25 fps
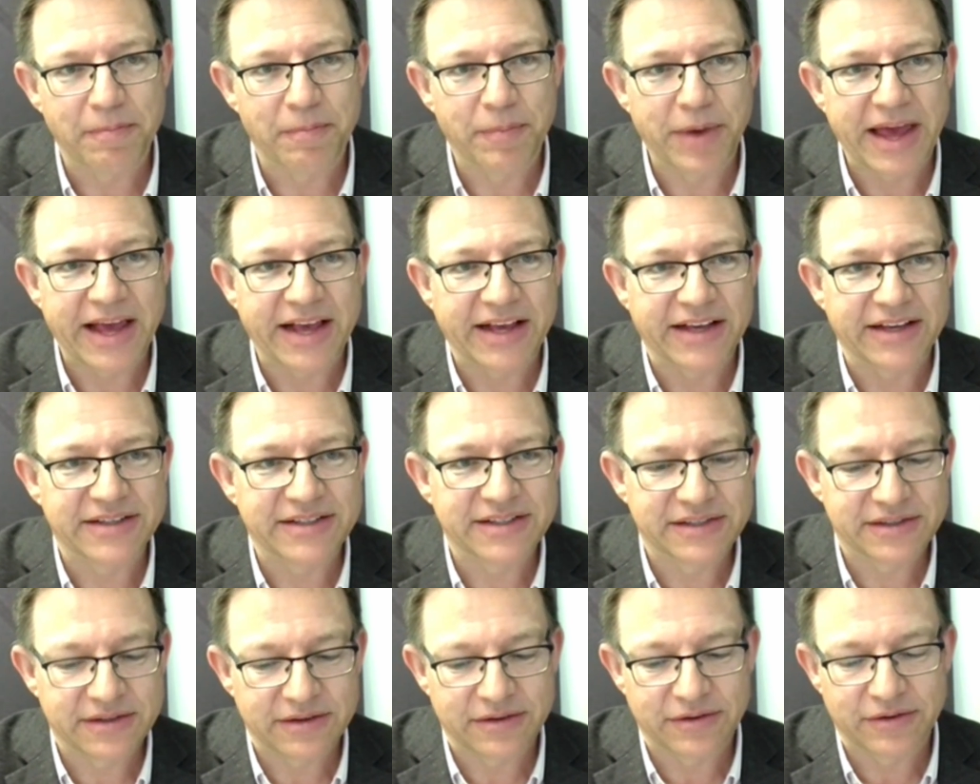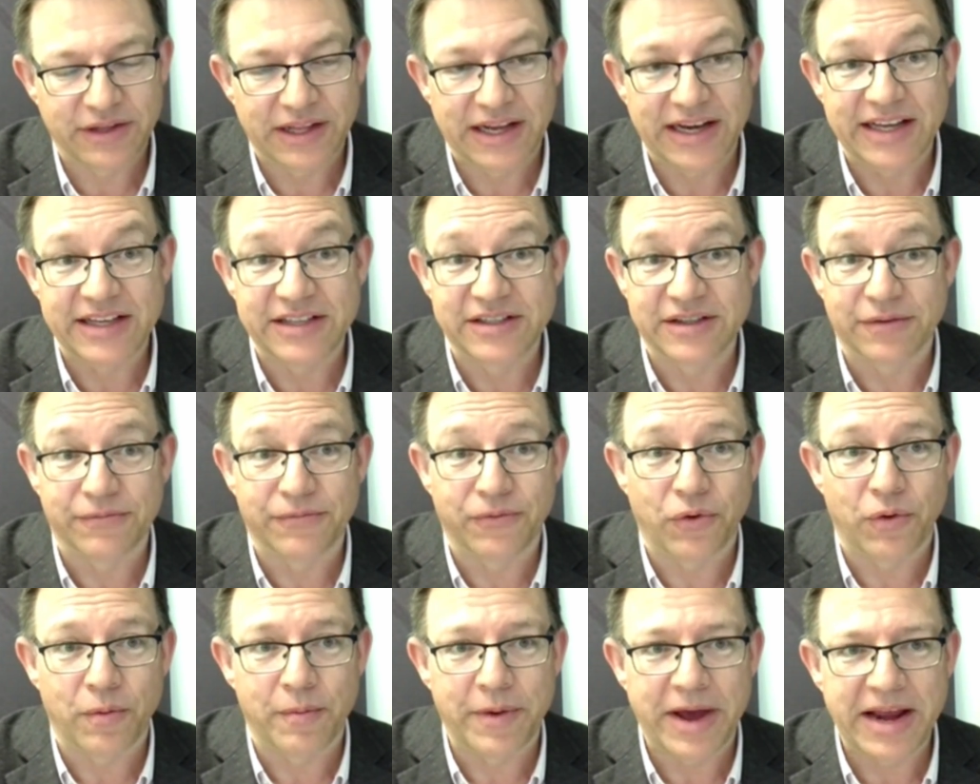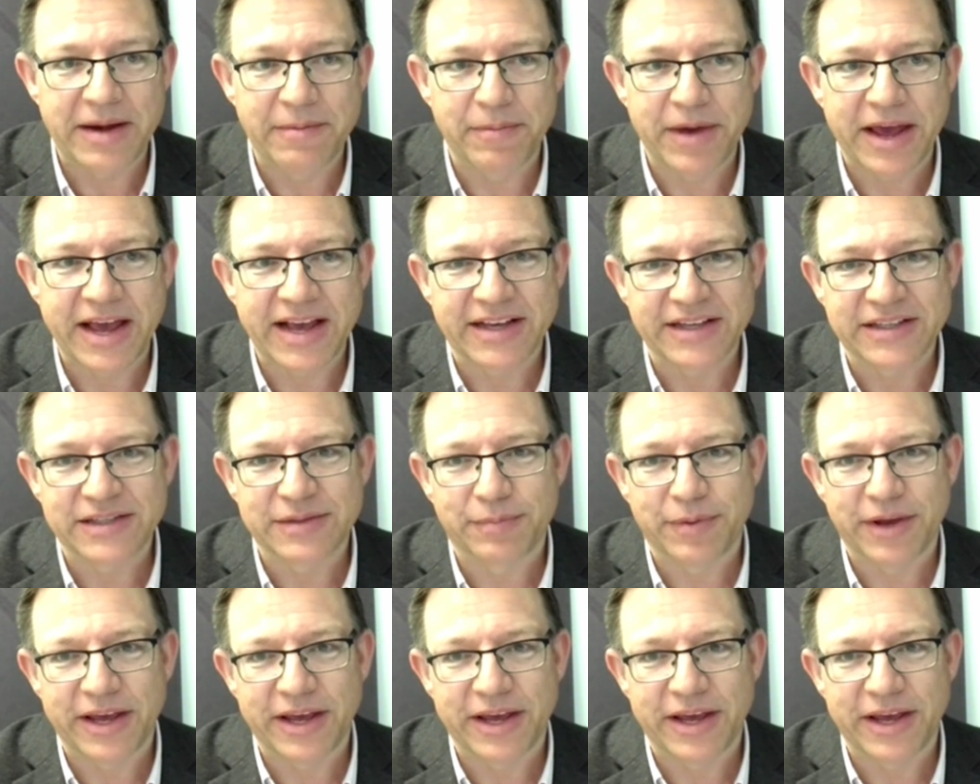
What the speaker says: banks, at least the 4 main banks,